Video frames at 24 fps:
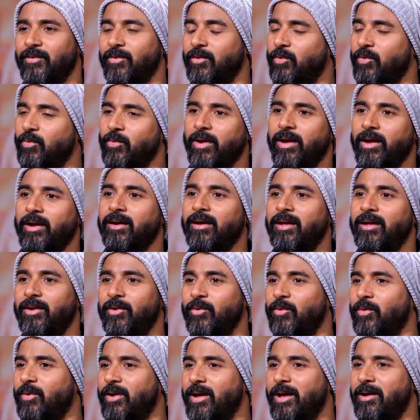No anger,
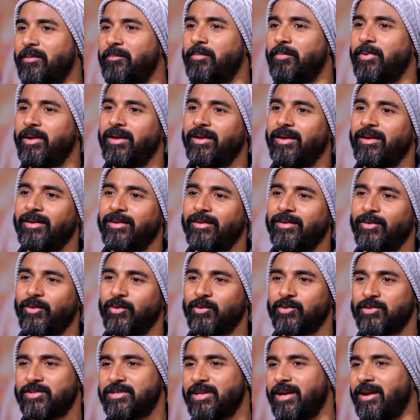no happy,
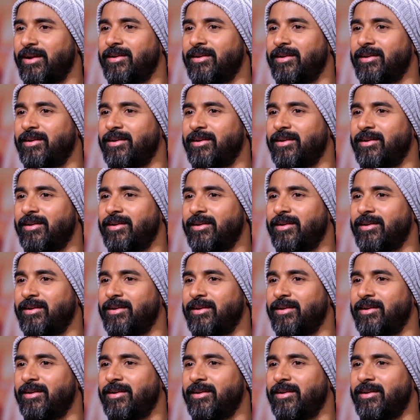no sad.